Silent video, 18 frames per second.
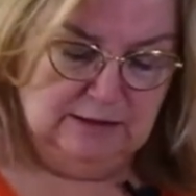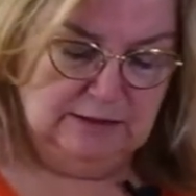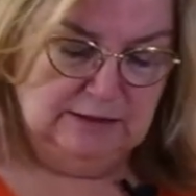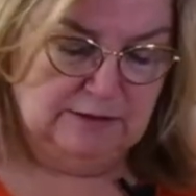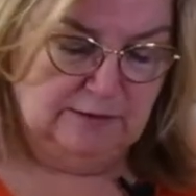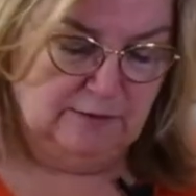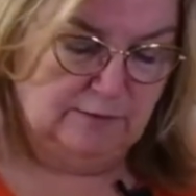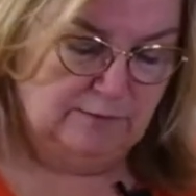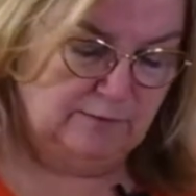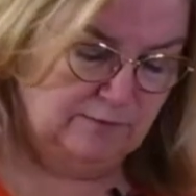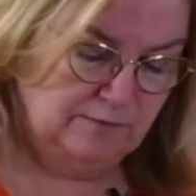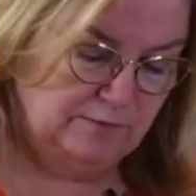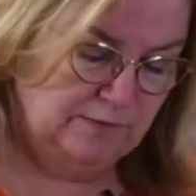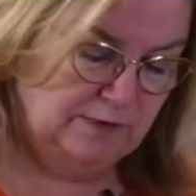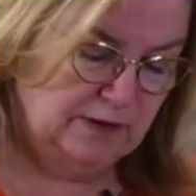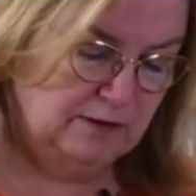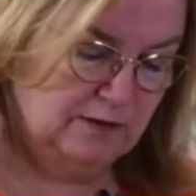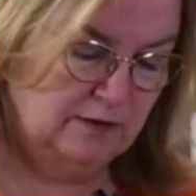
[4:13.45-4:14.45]
So
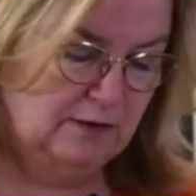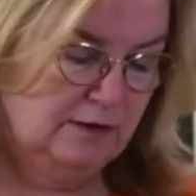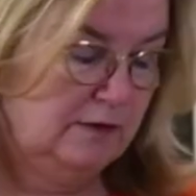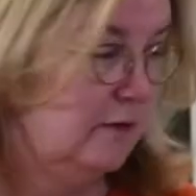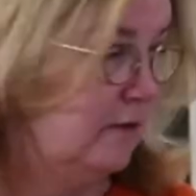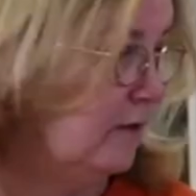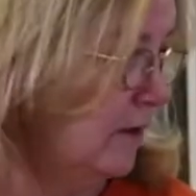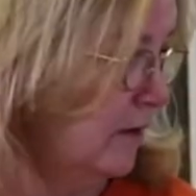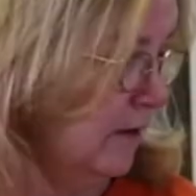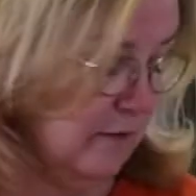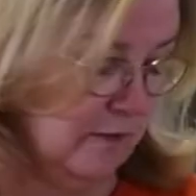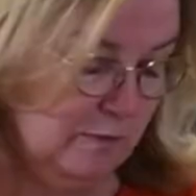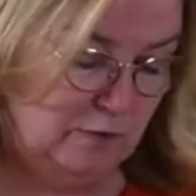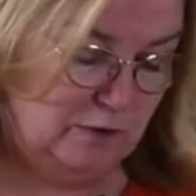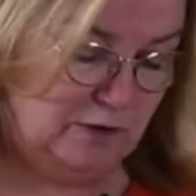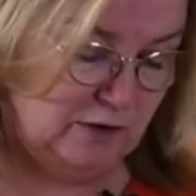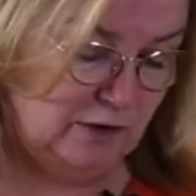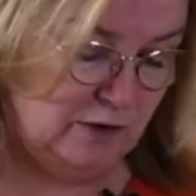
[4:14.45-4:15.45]
let's
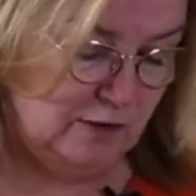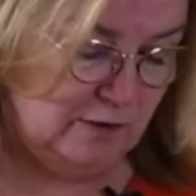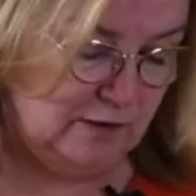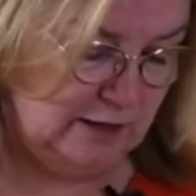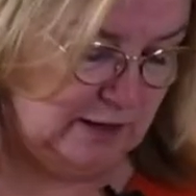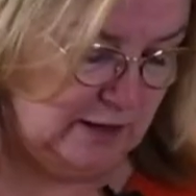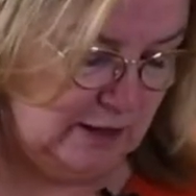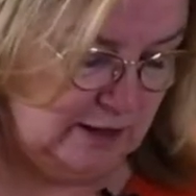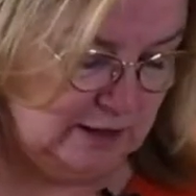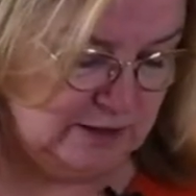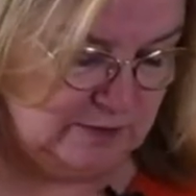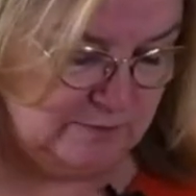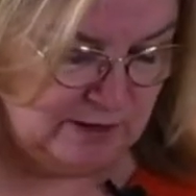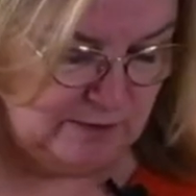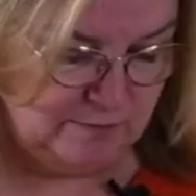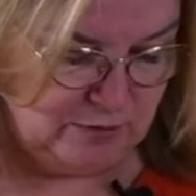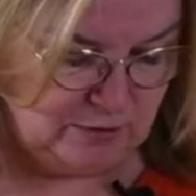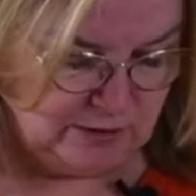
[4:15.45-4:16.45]
put garlic into
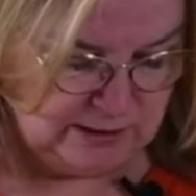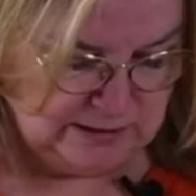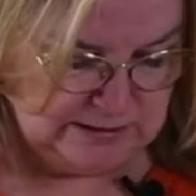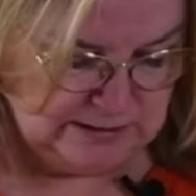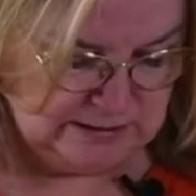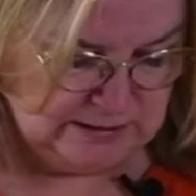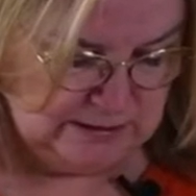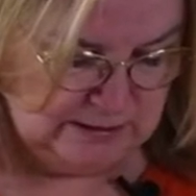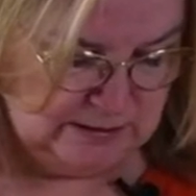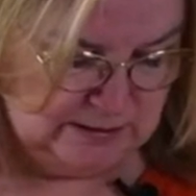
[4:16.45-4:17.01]
my pot.